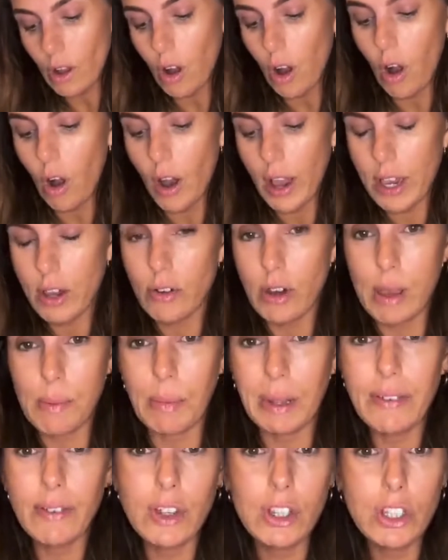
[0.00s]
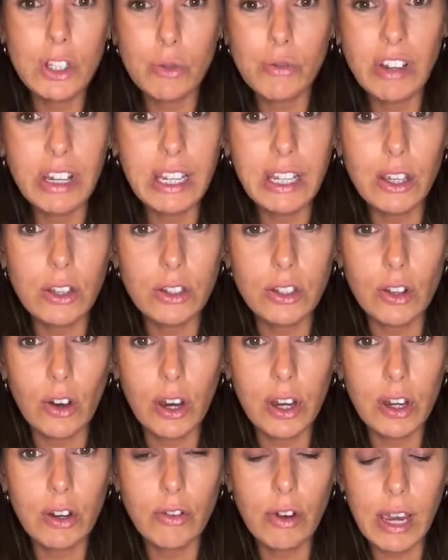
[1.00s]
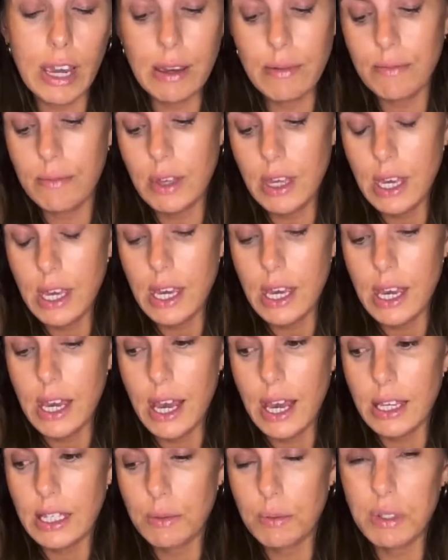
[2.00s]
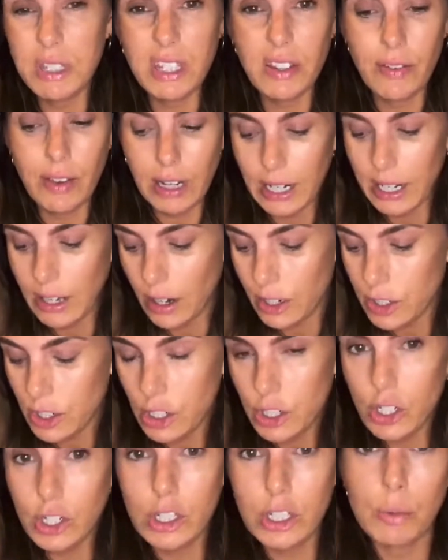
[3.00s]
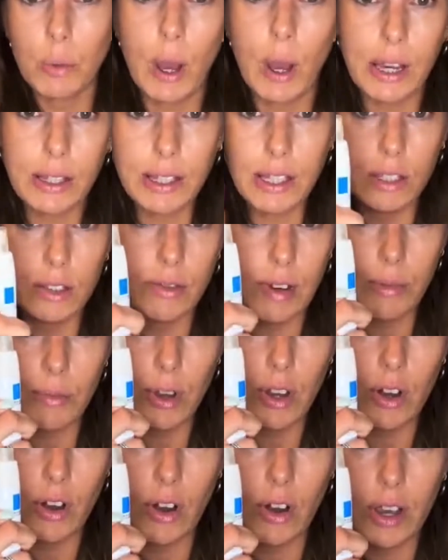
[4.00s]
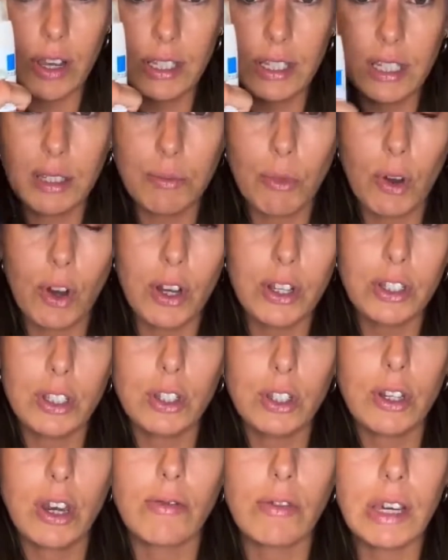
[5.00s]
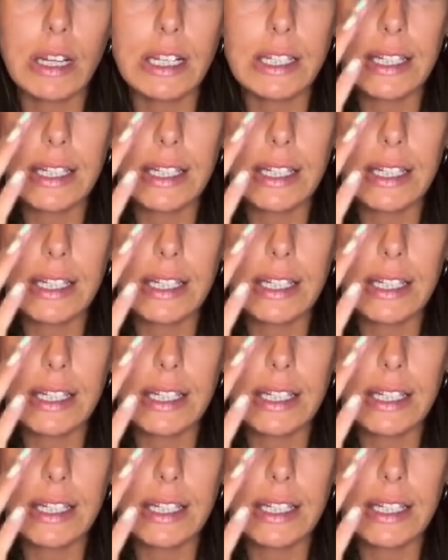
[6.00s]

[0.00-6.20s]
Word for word: eye cream. I never used to really use an eye cream. Specifically, I just used to whack this around my eyes because my eyes do get really